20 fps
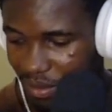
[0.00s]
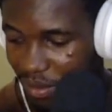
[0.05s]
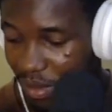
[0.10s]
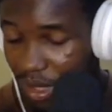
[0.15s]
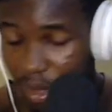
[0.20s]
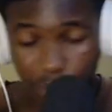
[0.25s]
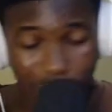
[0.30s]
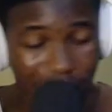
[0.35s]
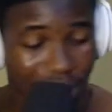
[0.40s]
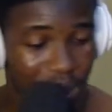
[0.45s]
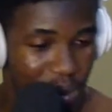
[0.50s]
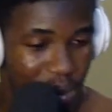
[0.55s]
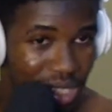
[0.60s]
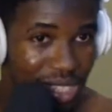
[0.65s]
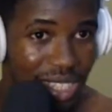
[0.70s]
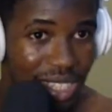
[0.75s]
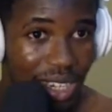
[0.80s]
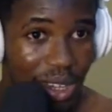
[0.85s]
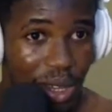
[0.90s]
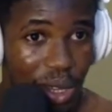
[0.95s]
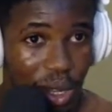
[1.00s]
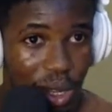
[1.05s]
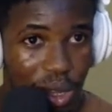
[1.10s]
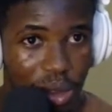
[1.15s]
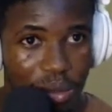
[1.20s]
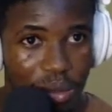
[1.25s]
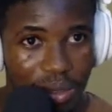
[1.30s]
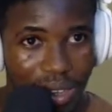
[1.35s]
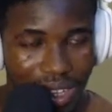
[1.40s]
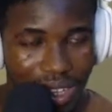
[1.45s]
But anyways,
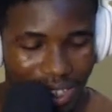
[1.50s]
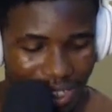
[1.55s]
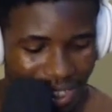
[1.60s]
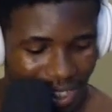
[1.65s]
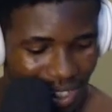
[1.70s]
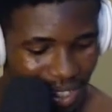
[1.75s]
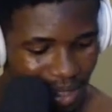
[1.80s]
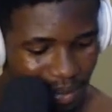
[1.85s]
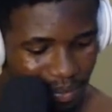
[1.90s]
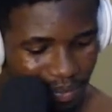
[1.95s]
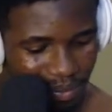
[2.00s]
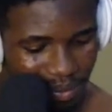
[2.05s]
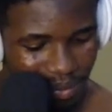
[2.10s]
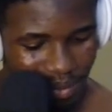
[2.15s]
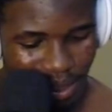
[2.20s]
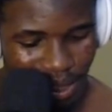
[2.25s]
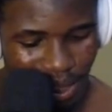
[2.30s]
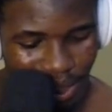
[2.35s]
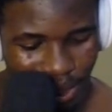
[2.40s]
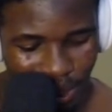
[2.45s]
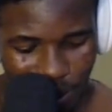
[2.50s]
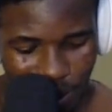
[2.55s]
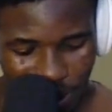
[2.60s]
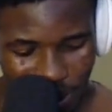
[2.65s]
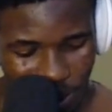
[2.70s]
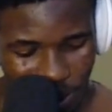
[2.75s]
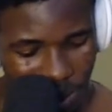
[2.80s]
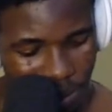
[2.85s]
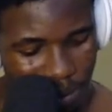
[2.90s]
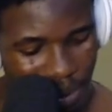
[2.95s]
we are not going to
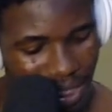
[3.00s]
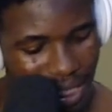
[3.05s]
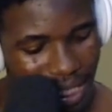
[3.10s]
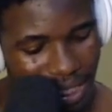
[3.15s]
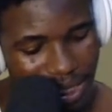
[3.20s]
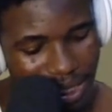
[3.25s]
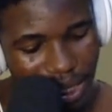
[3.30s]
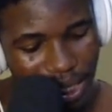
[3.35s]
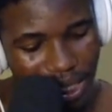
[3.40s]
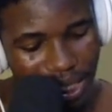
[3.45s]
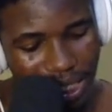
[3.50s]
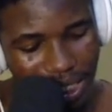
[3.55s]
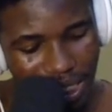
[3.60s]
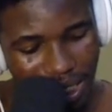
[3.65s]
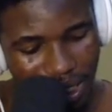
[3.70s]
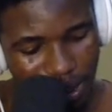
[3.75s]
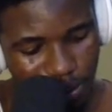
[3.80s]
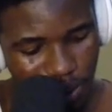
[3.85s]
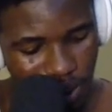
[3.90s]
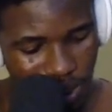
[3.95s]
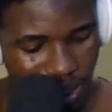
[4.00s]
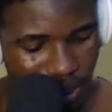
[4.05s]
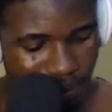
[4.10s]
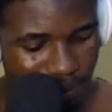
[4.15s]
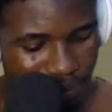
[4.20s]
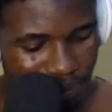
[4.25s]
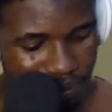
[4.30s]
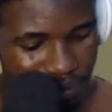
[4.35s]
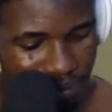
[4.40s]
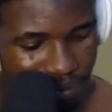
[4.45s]
talk about that today.
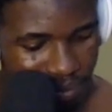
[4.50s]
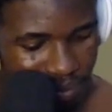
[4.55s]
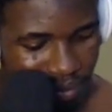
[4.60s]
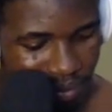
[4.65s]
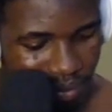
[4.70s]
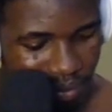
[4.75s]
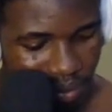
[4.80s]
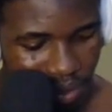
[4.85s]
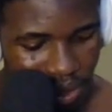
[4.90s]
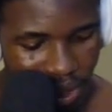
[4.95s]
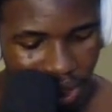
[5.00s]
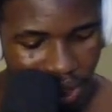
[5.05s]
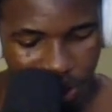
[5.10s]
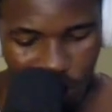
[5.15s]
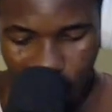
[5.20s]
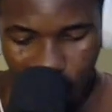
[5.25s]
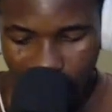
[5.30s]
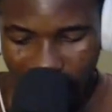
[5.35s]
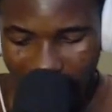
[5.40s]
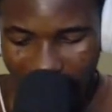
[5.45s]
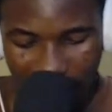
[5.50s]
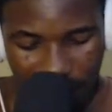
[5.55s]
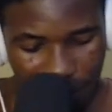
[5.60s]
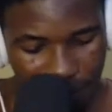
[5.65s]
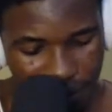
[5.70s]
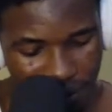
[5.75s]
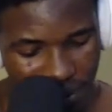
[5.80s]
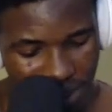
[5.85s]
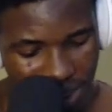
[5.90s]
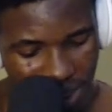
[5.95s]
So we have C